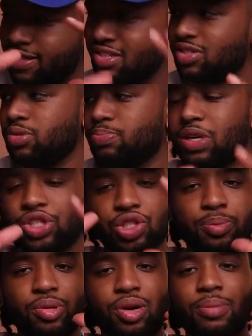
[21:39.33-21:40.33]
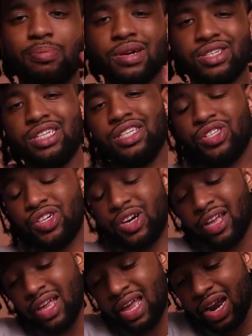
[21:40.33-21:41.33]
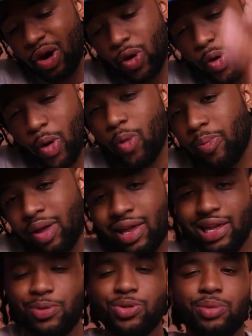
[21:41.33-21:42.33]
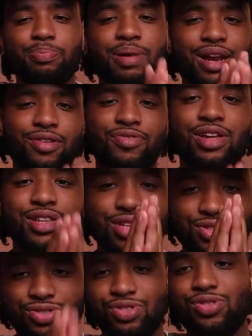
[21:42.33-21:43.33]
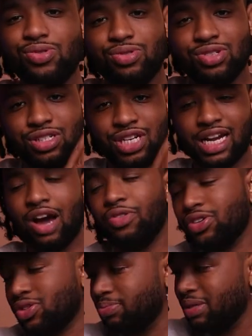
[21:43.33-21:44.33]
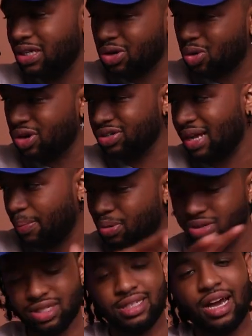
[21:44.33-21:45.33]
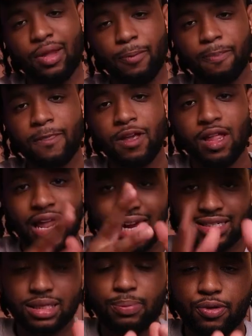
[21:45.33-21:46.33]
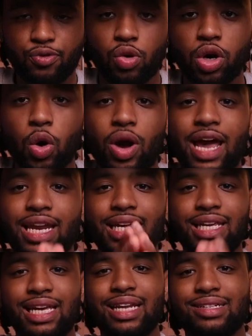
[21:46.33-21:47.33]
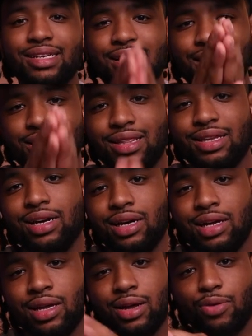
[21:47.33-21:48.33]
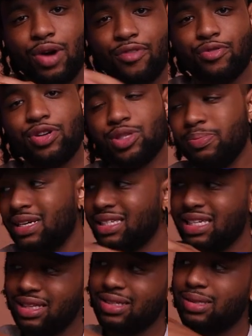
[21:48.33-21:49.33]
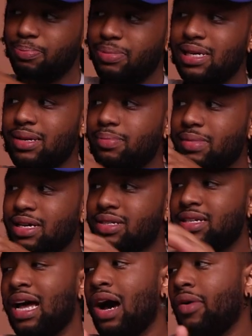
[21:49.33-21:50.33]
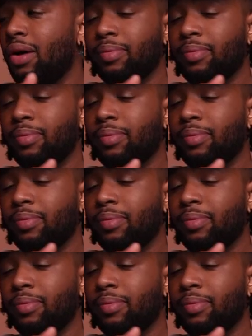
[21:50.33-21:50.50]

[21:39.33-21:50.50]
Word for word: This is much simpler, much easier, and I hope it was a benefit to you to check out this mini course that I put together. Like I said before, go ahead and get the reference mix, get this beat mixed down.